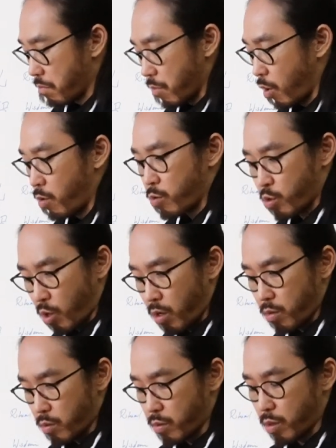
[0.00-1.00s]
all
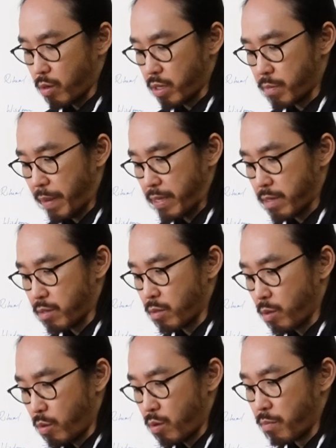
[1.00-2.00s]
scholars are expected to
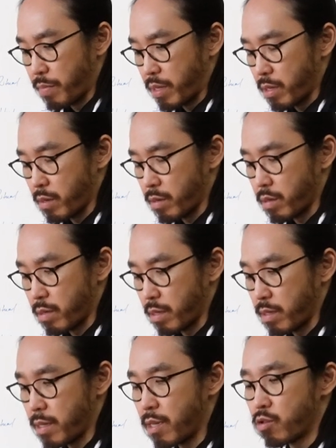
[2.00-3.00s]
learn because
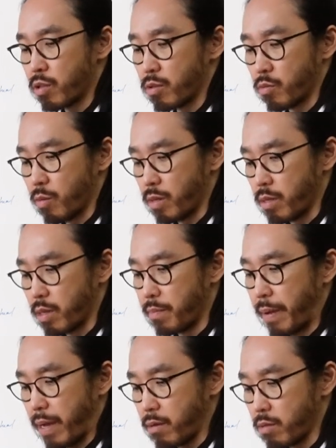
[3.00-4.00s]
it teaches one
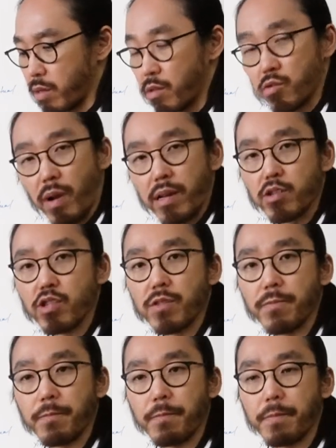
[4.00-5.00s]
about strategy.
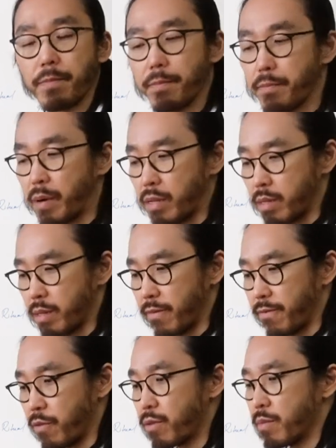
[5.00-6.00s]
But
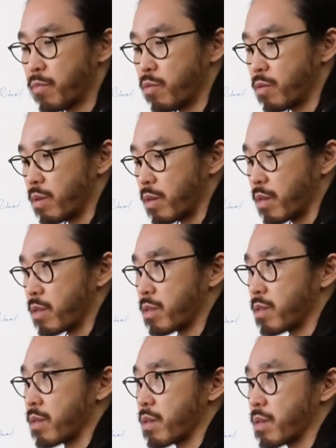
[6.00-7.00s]
furthermore,
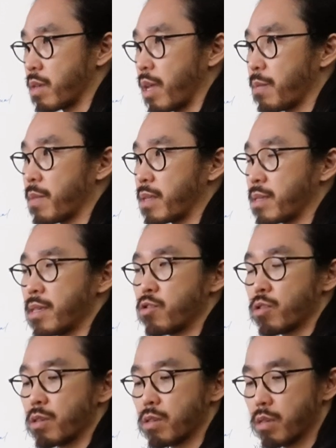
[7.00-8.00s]
it's a game that
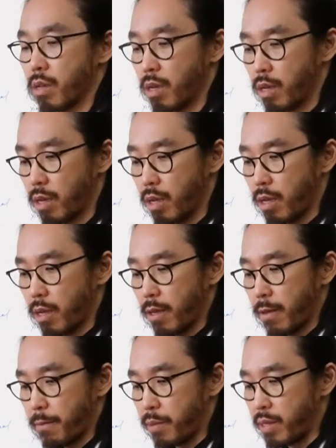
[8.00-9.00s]
teaches,
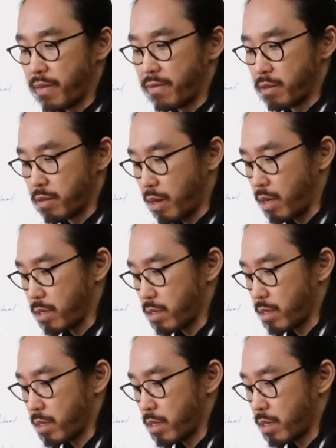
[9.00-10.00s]
believe it or
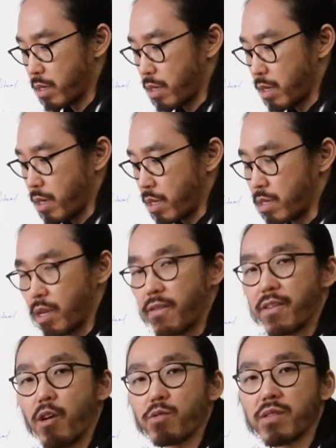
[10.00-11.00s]
not,
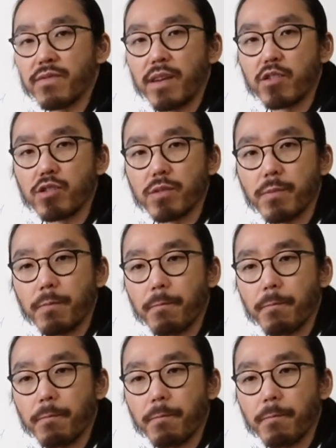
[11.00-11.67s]
self-cultivation.